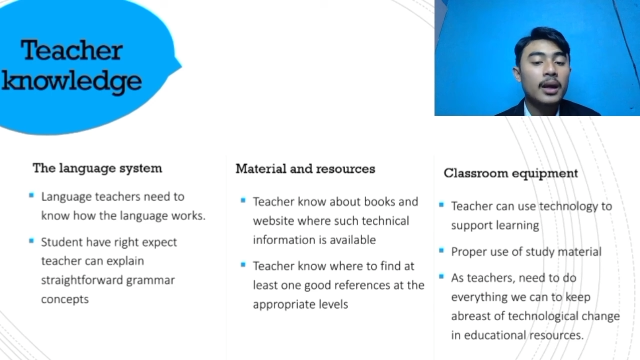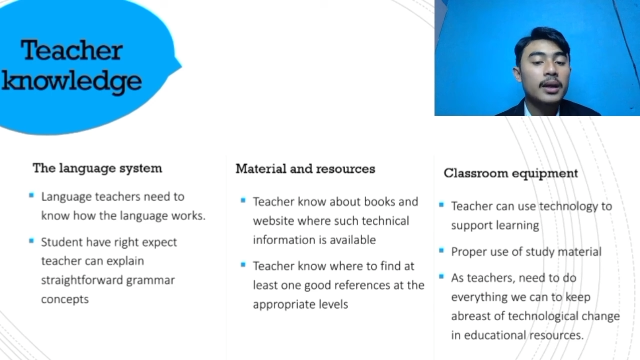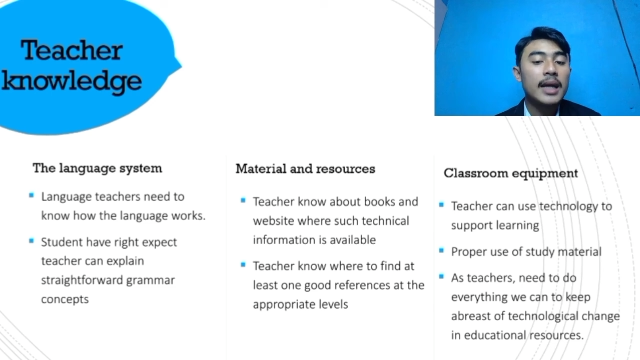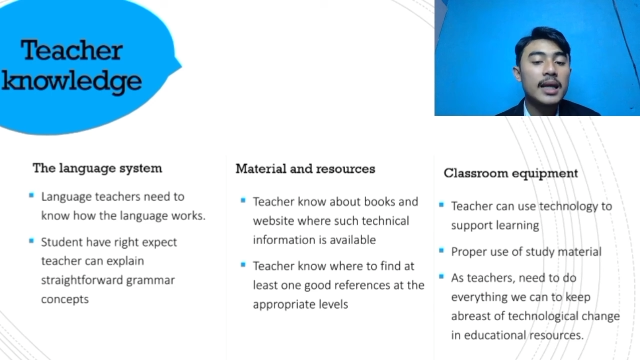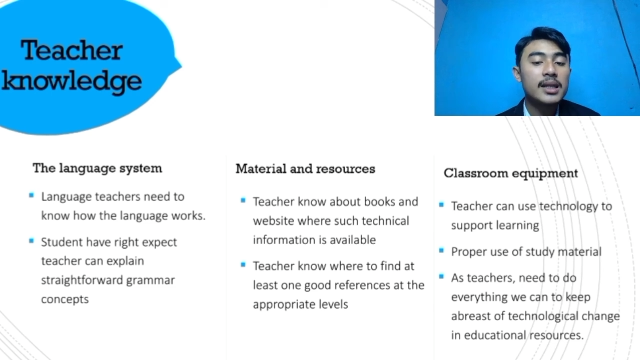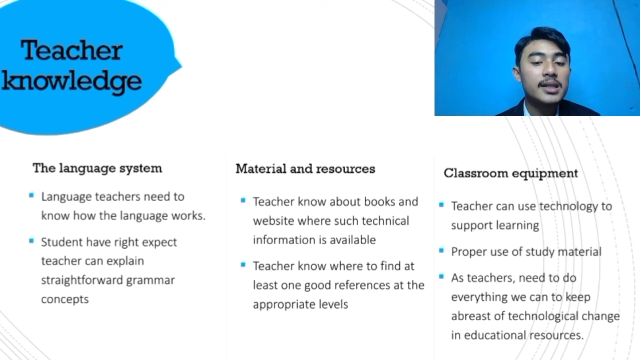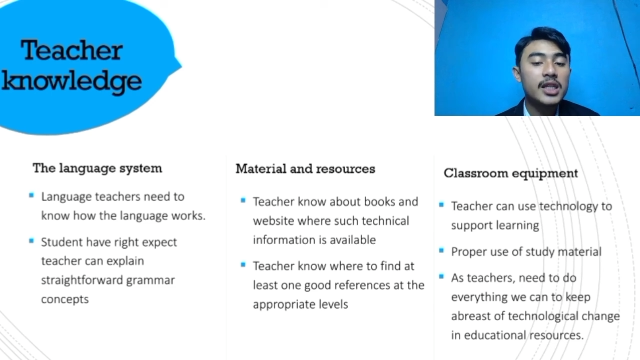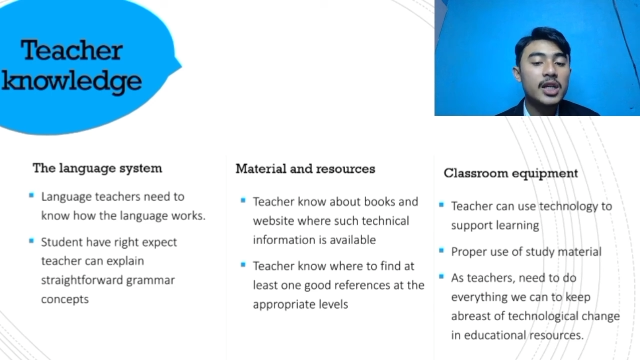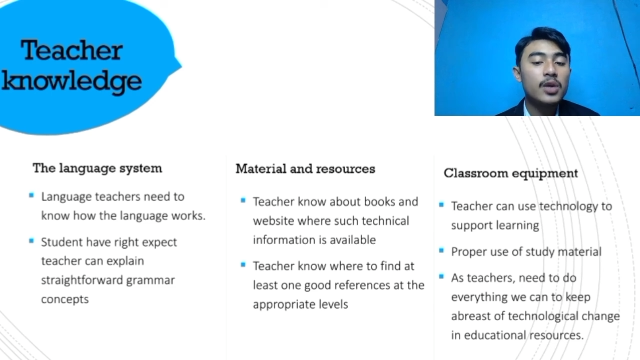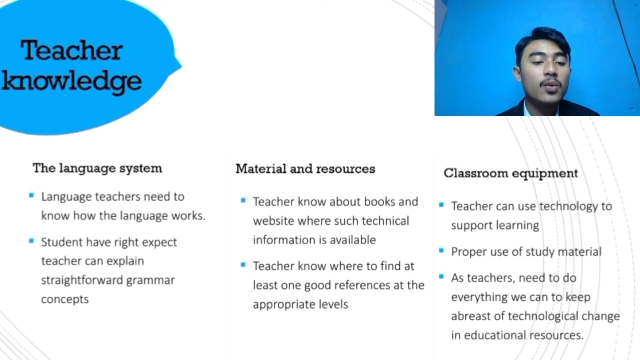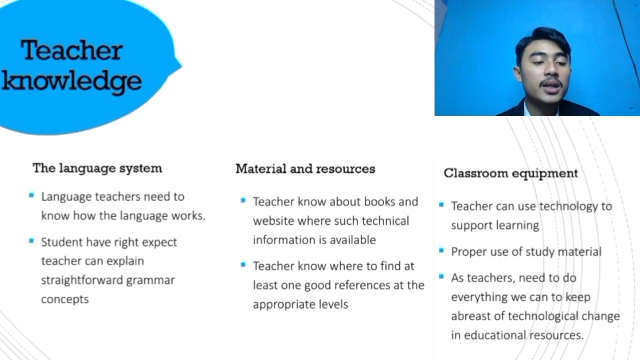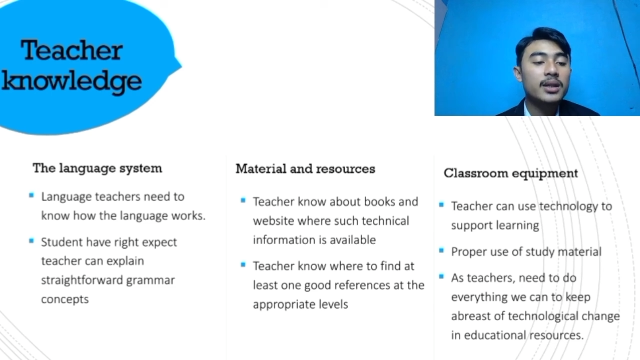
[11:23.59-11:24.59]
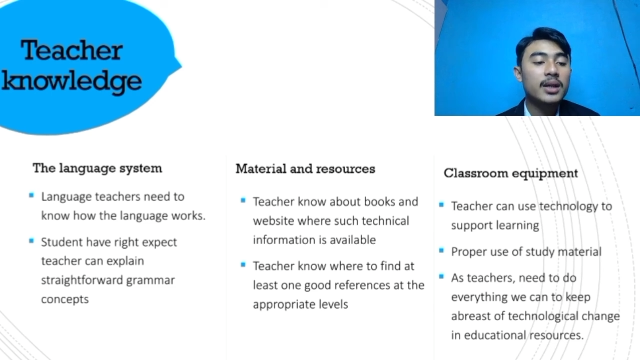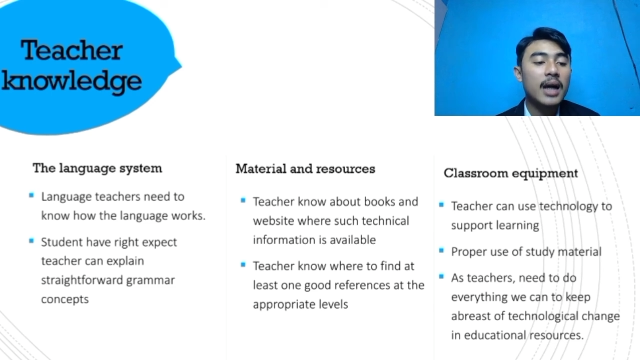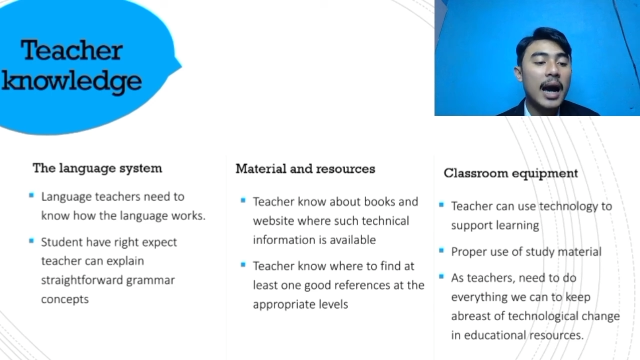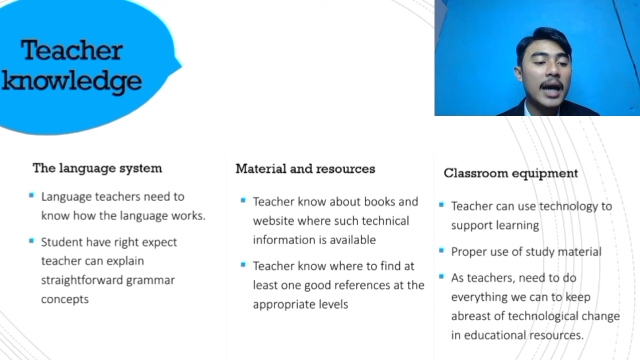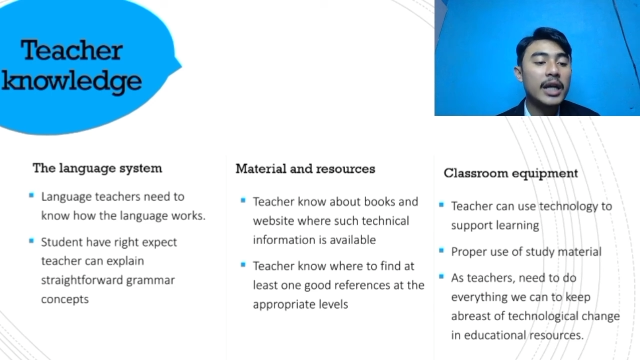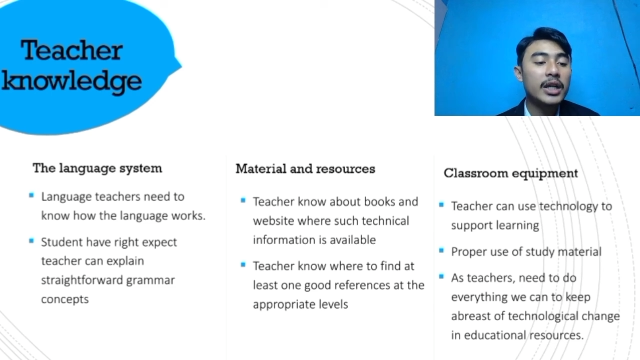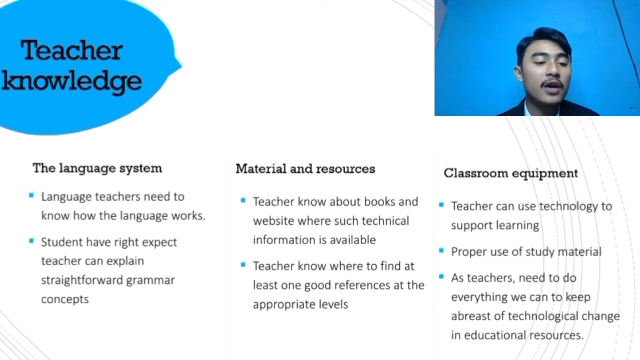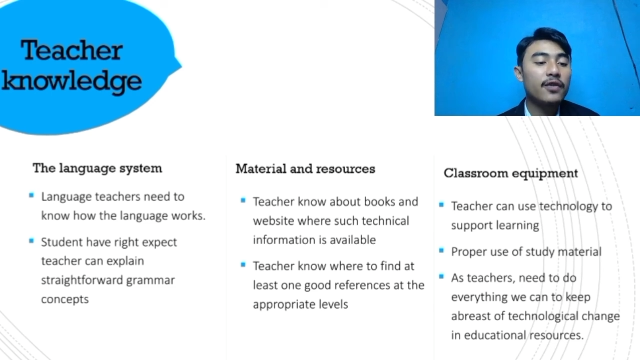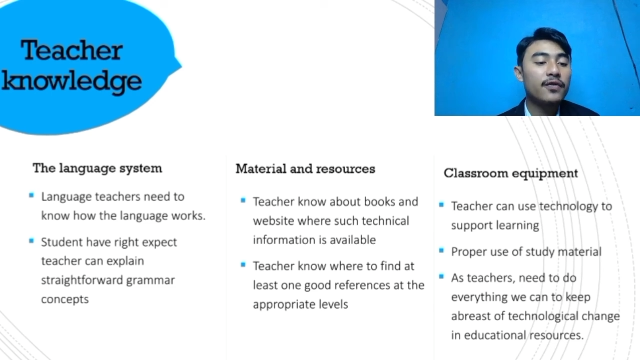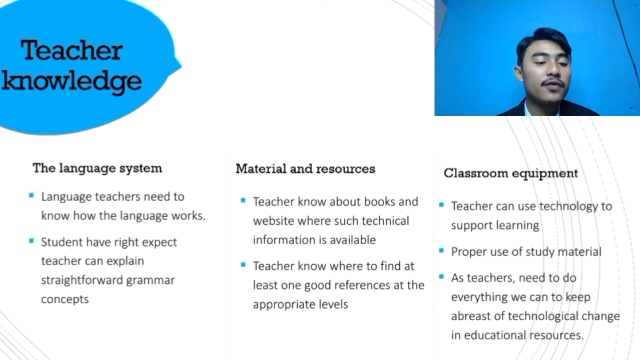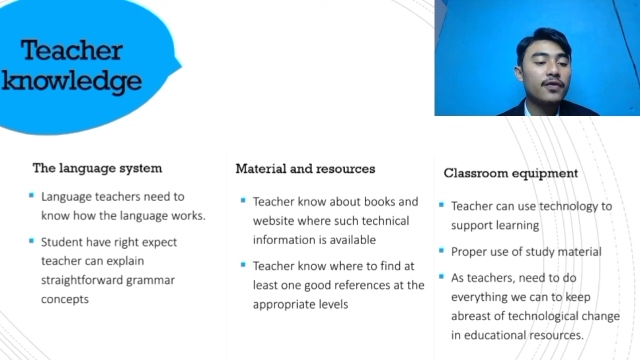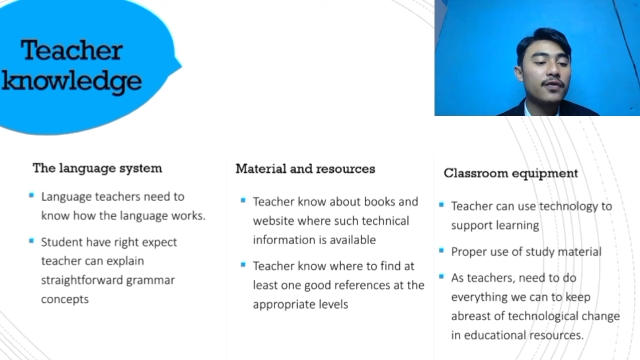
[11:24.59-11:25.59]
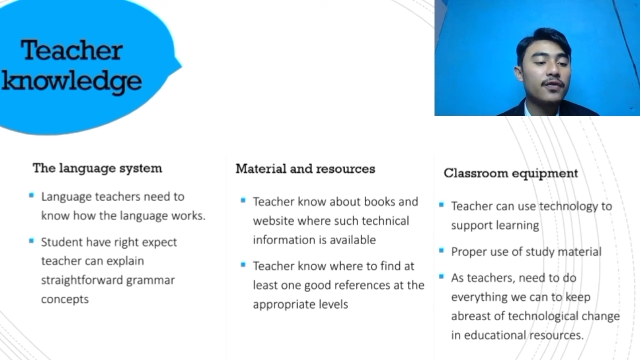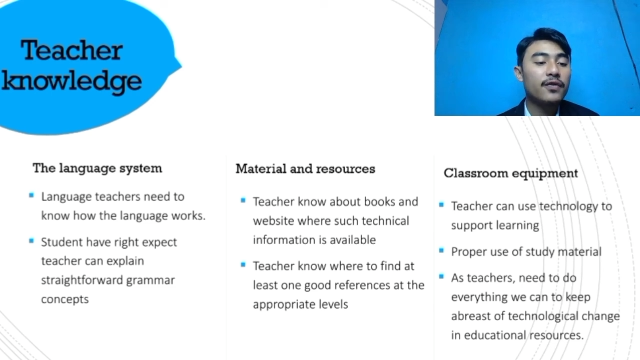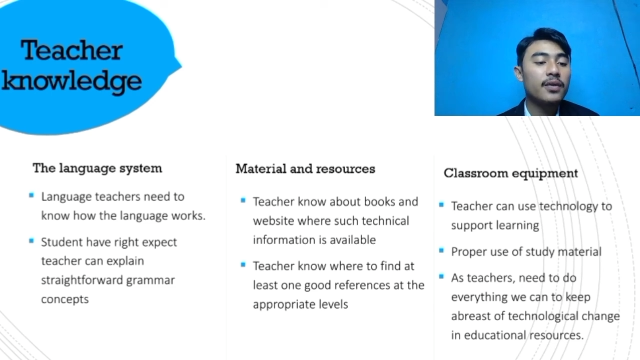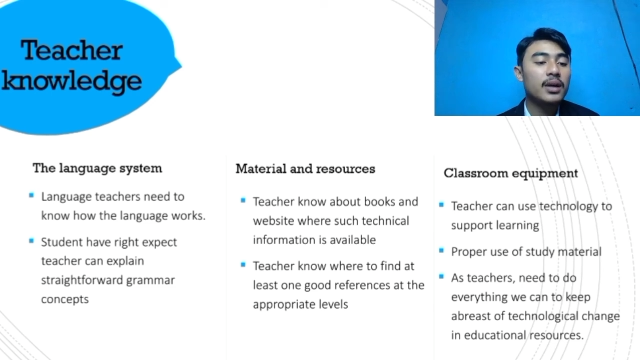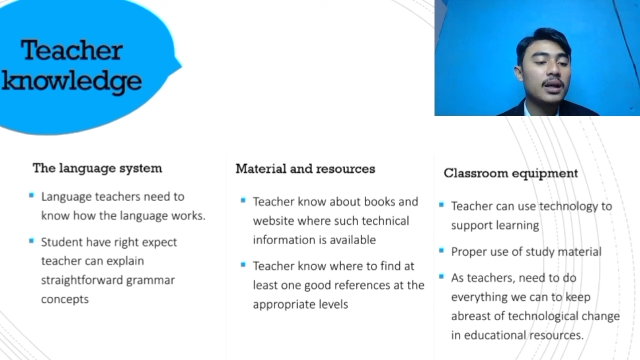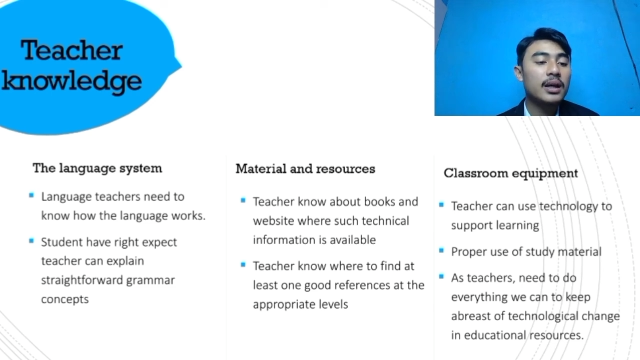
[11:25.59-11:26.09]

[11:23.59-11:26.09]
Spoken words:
then see what kind of